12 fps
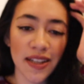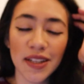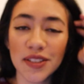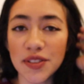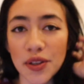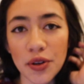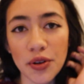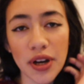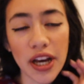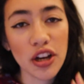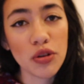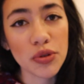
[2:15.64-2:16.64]
So
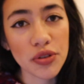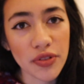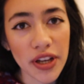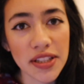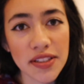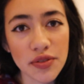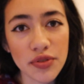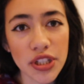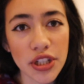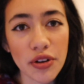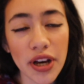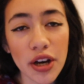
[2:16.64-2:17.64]
I hope you find this
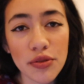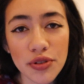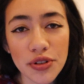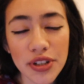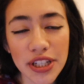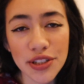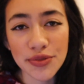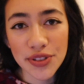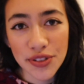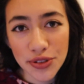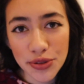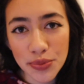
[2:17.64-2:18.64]
video helpful, and if you
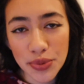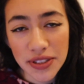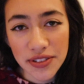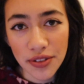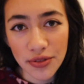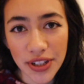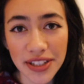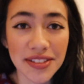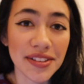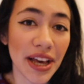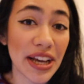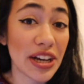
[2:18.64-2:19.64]
do, please don't forget
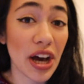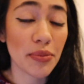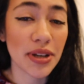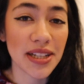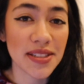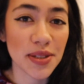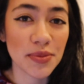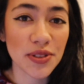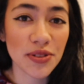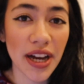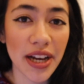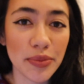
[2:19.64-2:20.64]
to like, comment, and
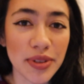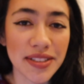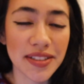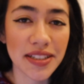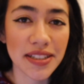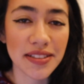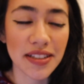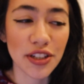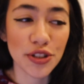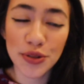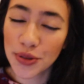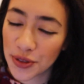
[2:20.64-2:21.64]
subscribe. This is a
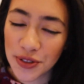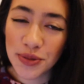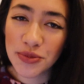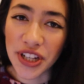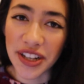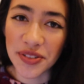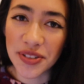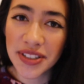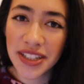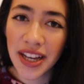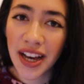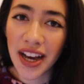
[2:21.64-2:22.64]
new YouTube channel,
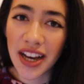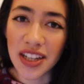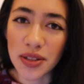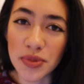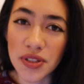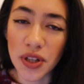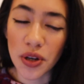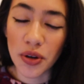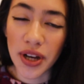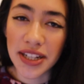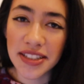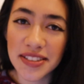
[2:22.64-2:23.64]

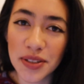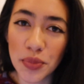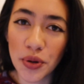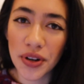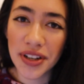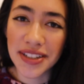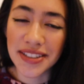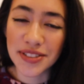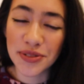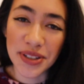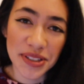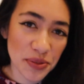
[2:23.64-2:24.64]
so any support is
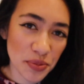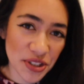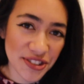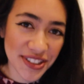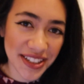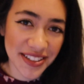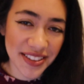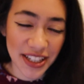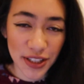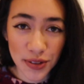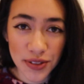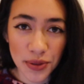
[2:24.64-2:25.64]
greatly appreciated.
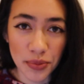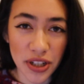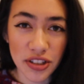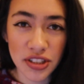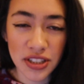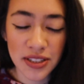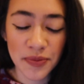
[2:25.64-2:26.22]
Thank you so much.